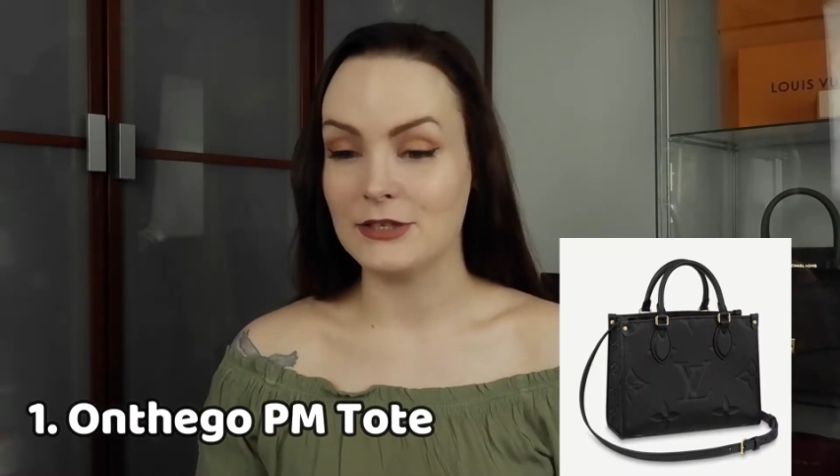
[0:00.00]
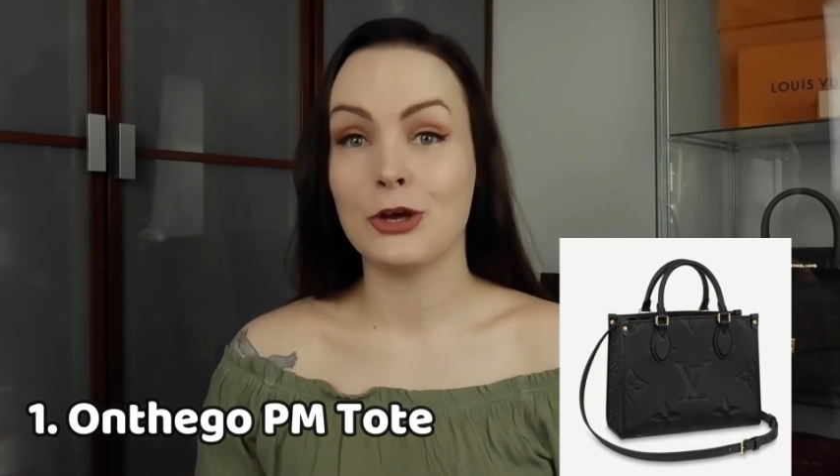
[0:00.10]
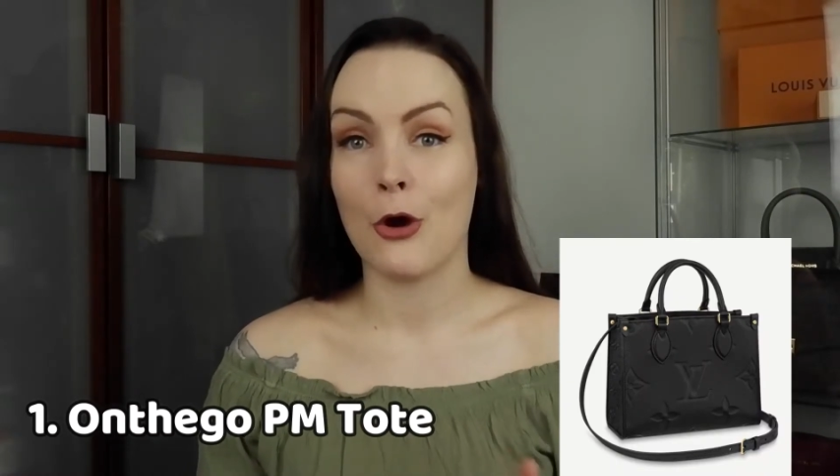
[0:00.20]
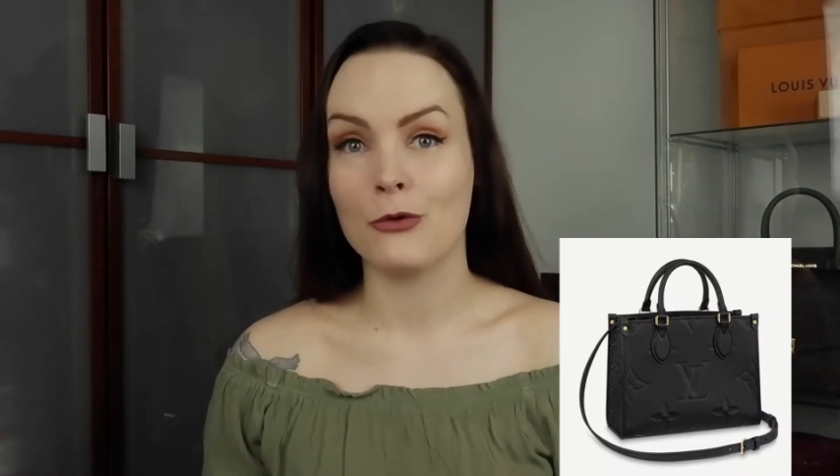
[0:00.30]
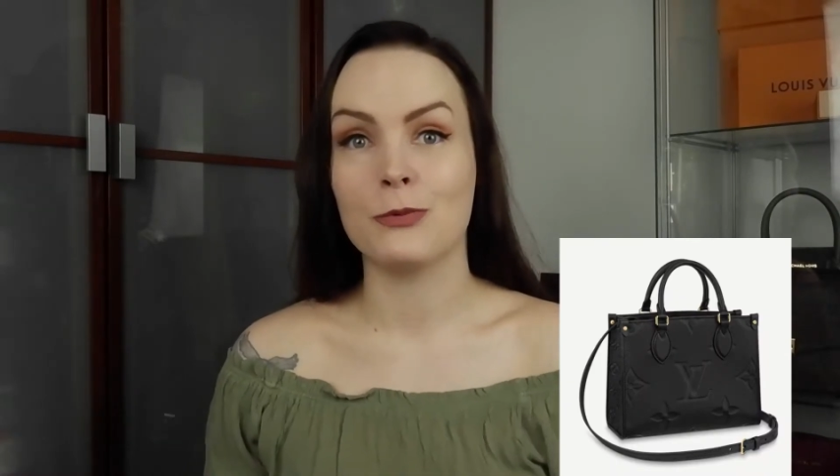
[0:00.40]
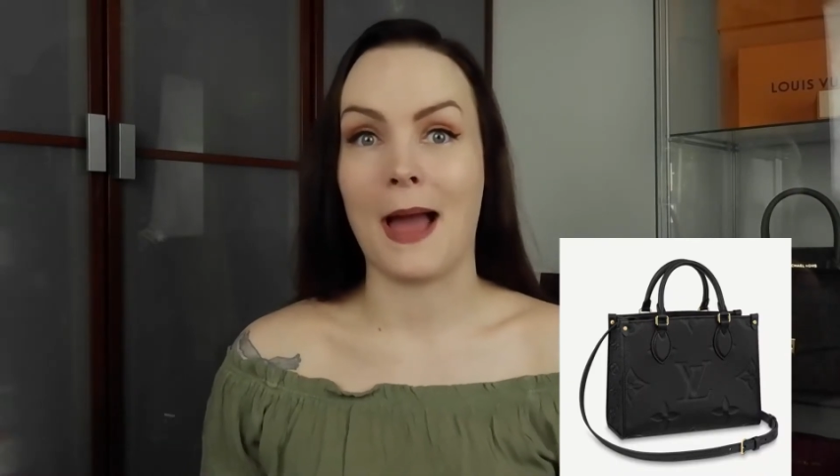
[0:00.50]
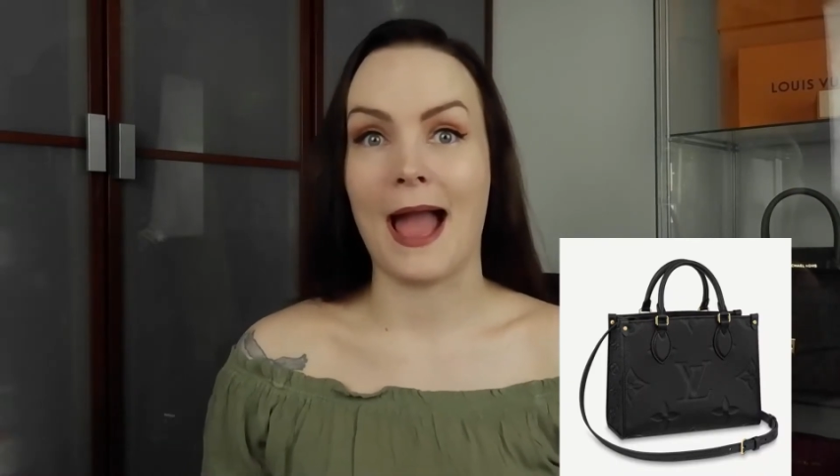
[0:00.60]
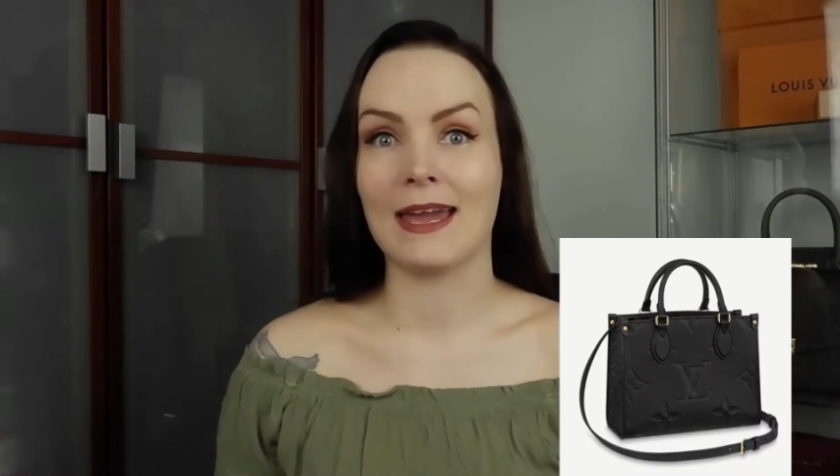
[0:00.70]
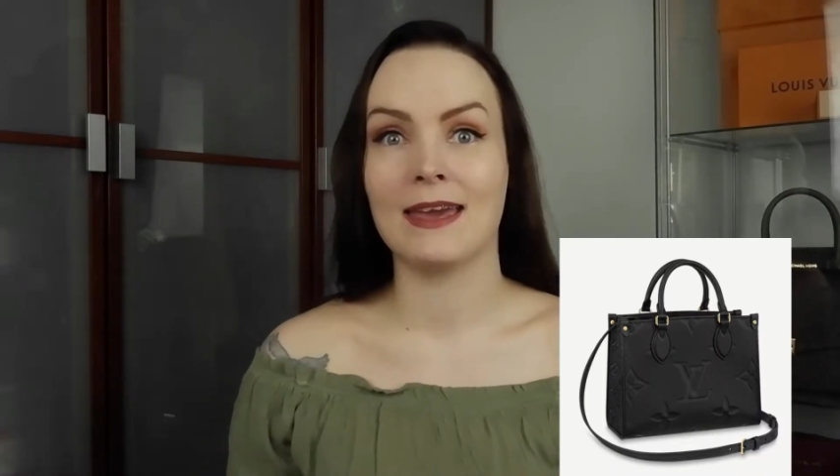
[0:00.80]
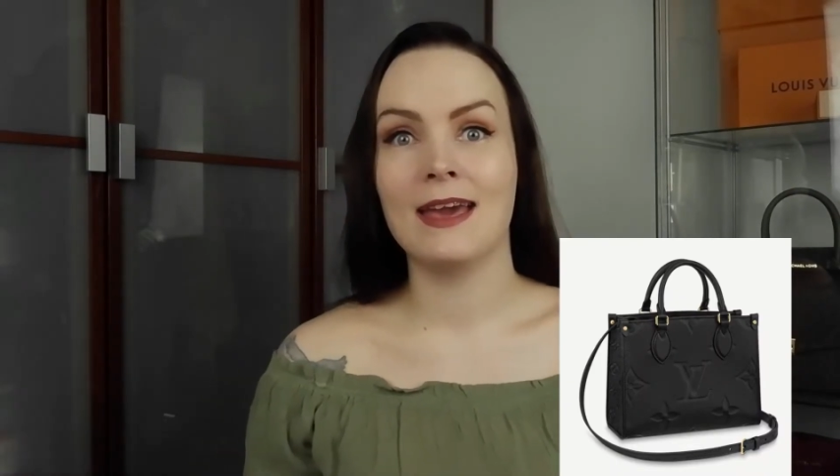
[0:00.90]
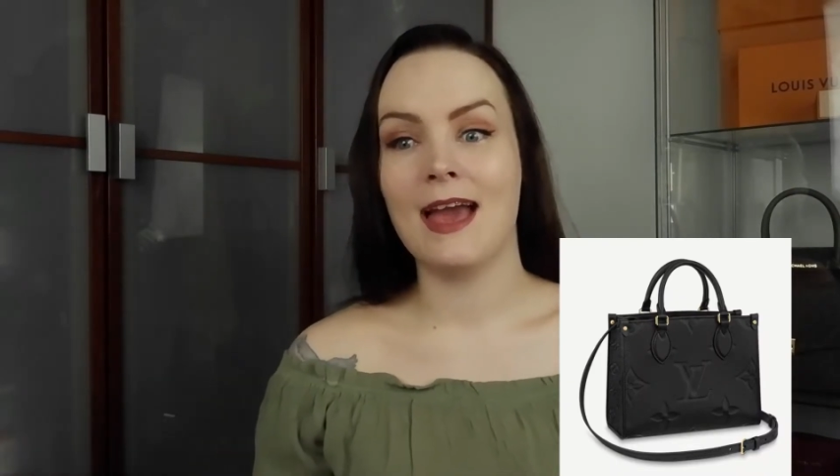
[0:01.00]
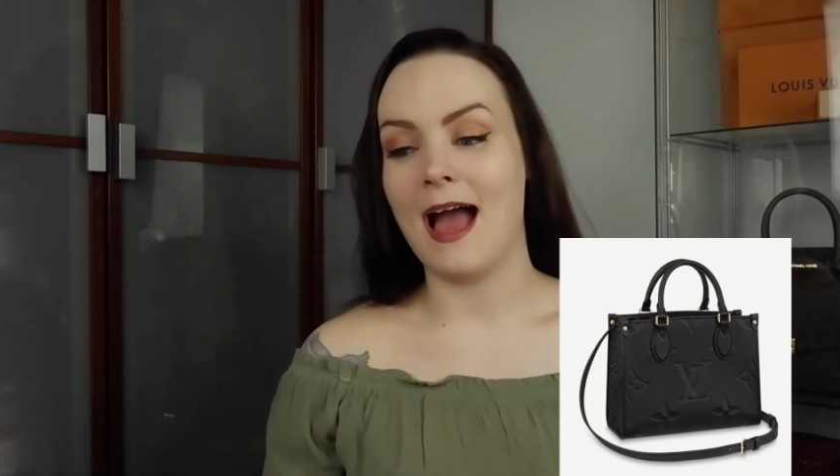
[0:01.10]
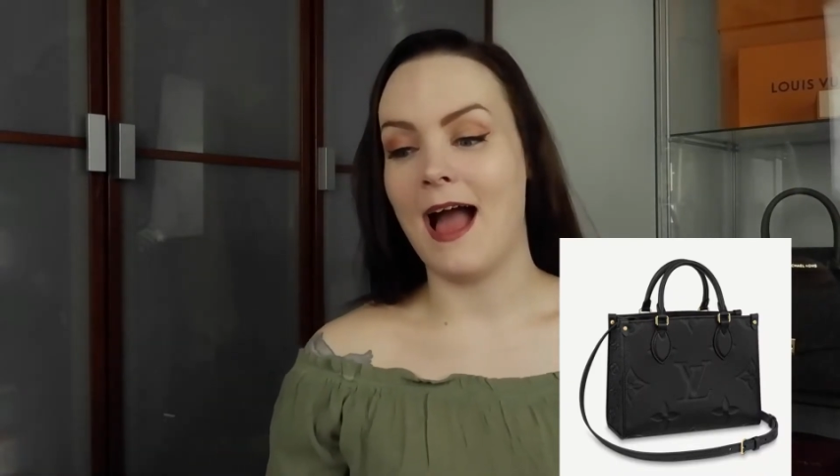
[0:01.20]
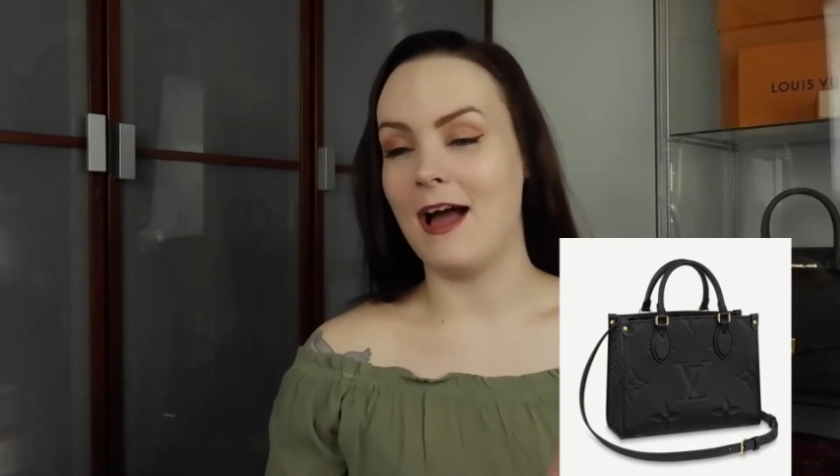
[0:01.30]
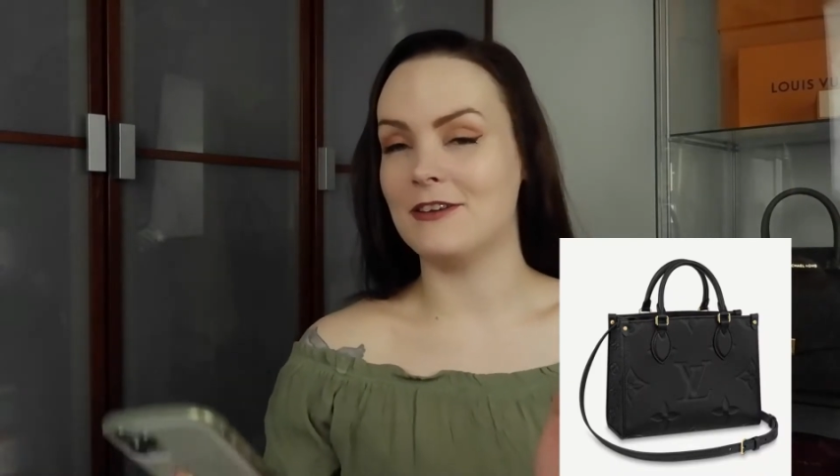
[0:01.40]
tote bag,
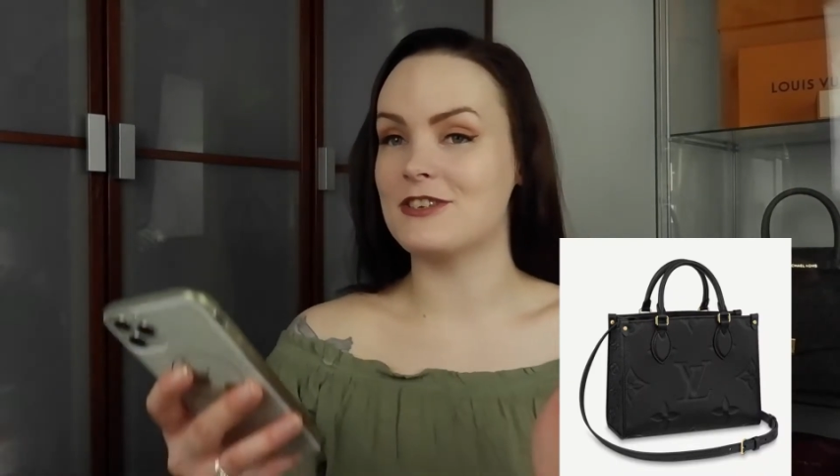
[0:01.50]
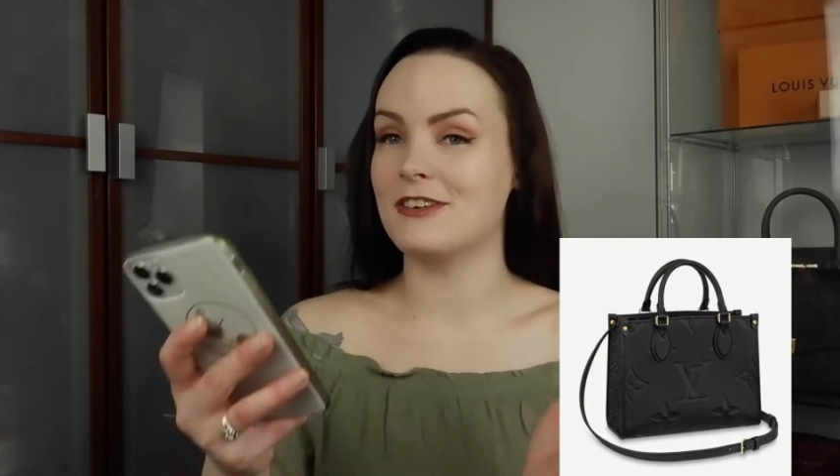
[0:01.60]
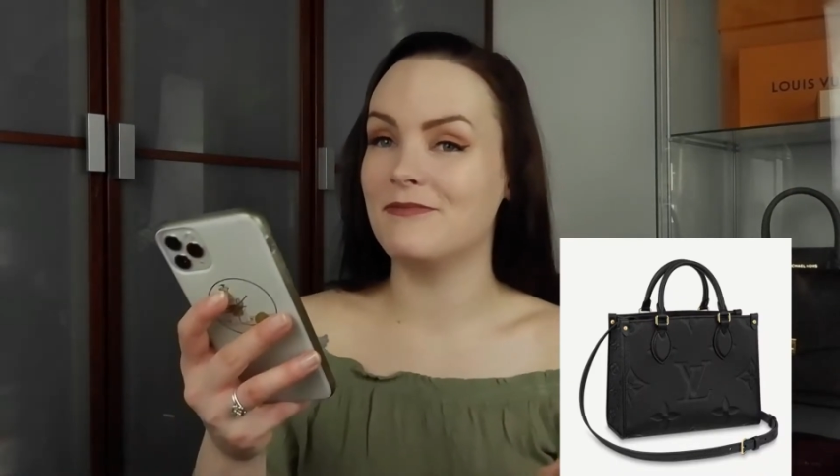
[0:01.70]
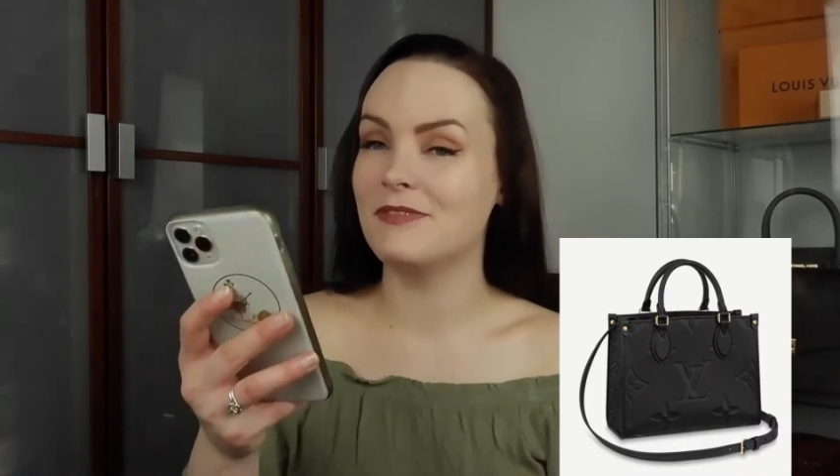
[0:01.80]
and